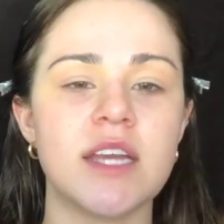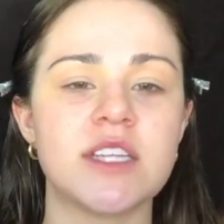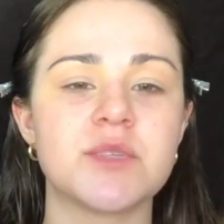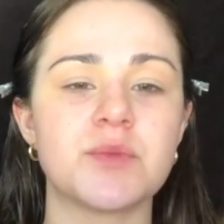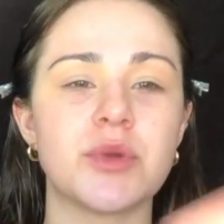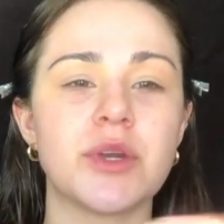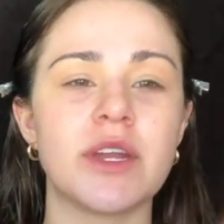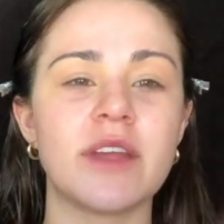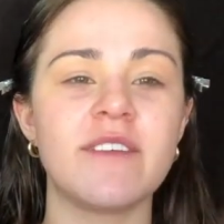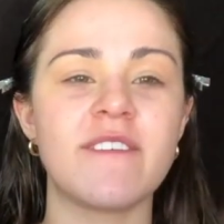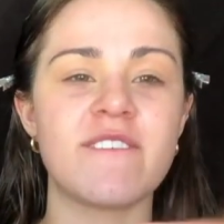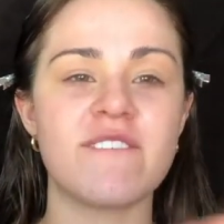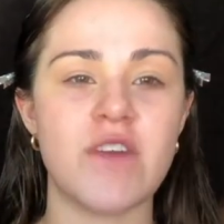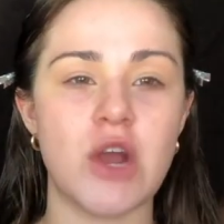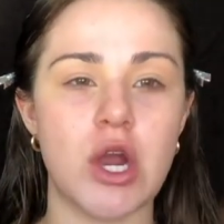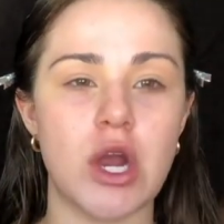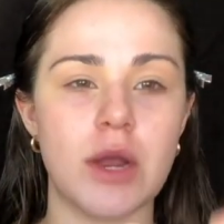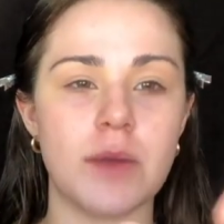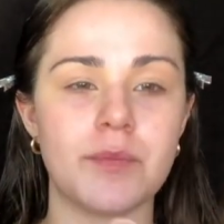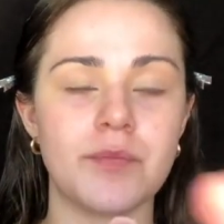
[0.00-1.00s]
it's pretty
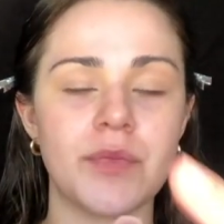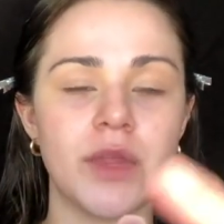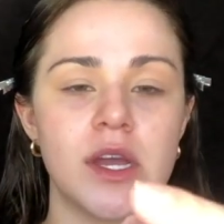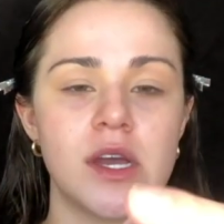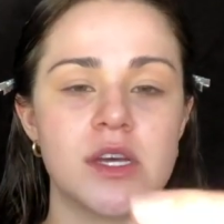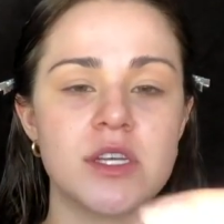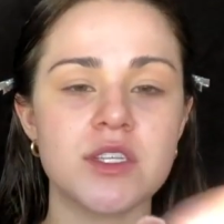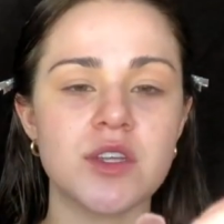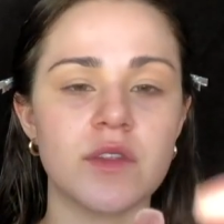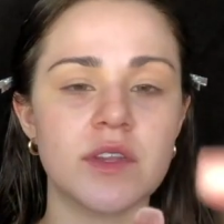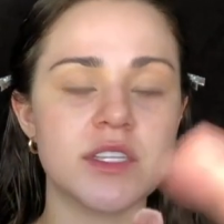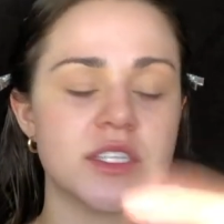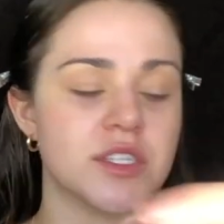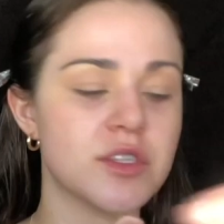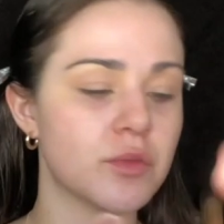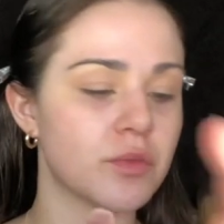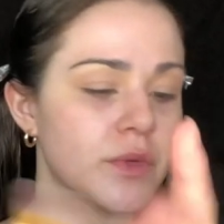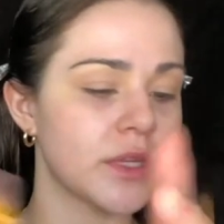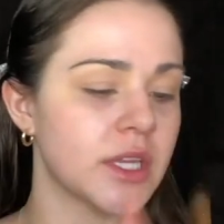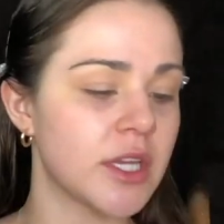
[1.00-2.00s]
firm. So this is
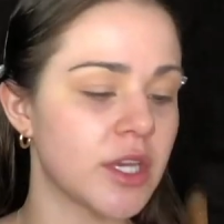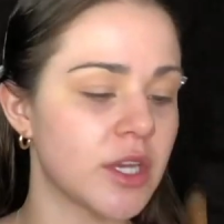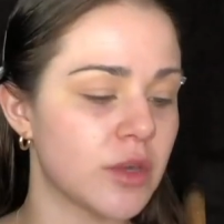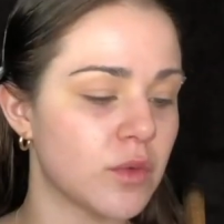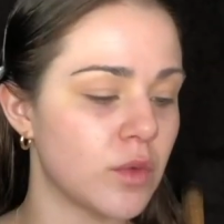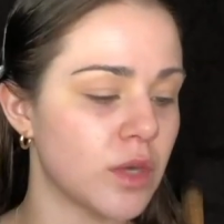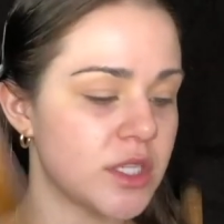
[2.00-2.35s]
a really good